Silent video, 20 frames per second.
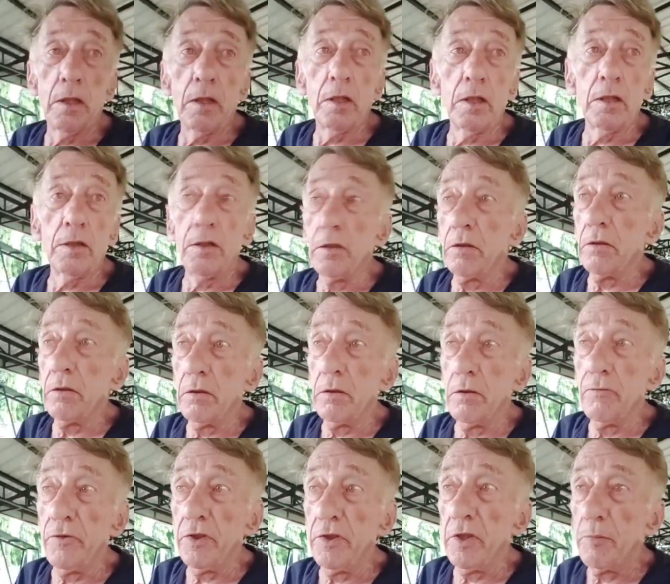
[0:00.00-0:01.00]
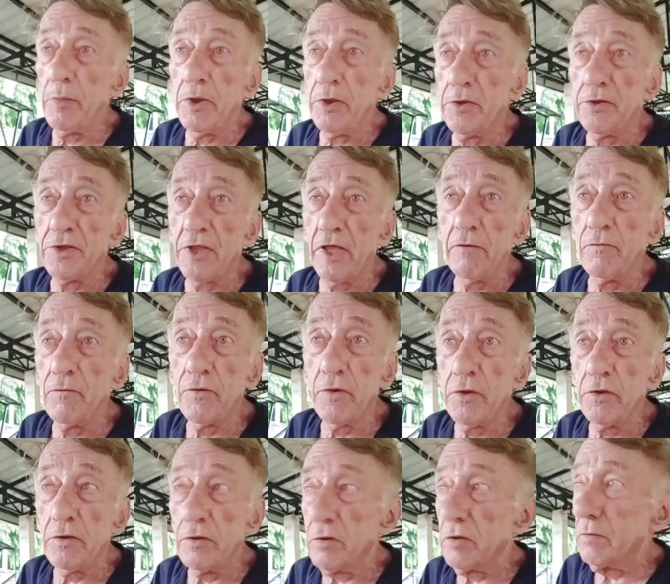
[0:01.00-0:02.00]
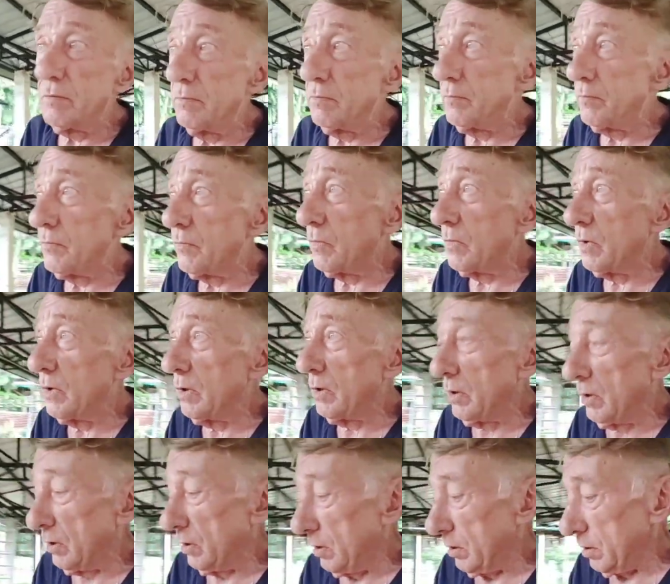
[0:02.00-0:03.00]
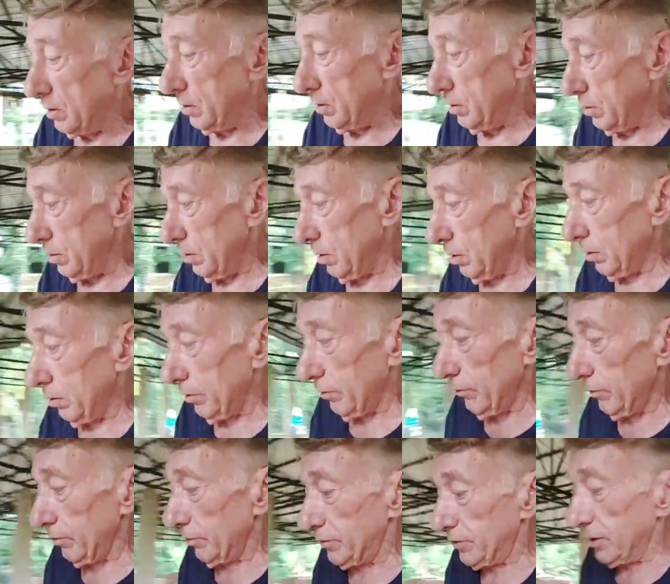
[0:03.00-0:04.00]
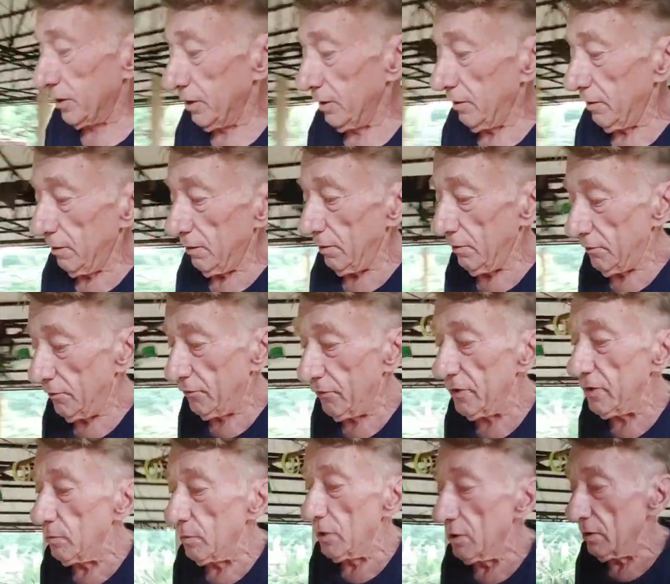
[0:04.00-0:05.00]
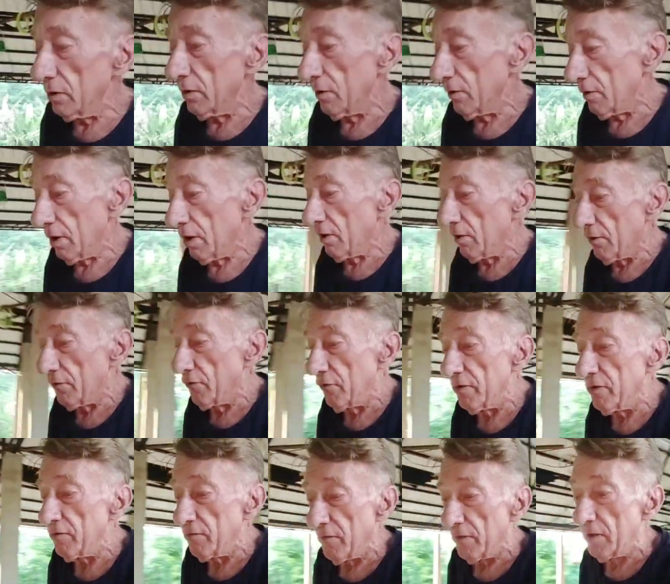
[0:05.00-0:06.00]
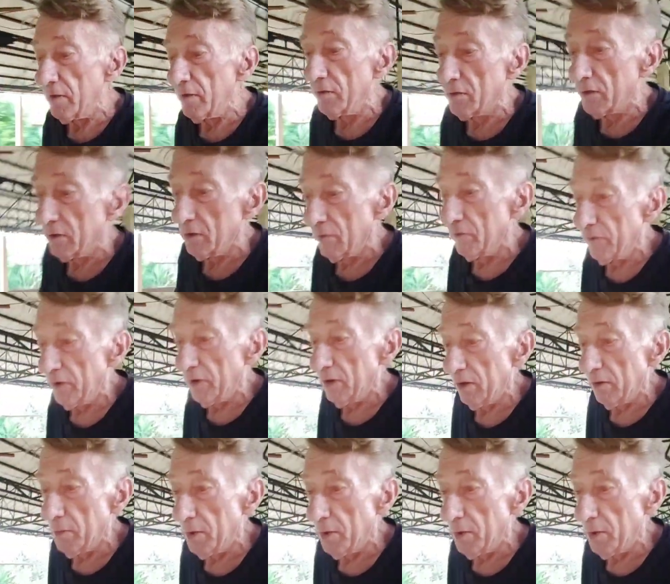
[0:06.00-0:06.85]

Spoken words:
and they really mean 10 feet. Or they'll say 3 feet and they really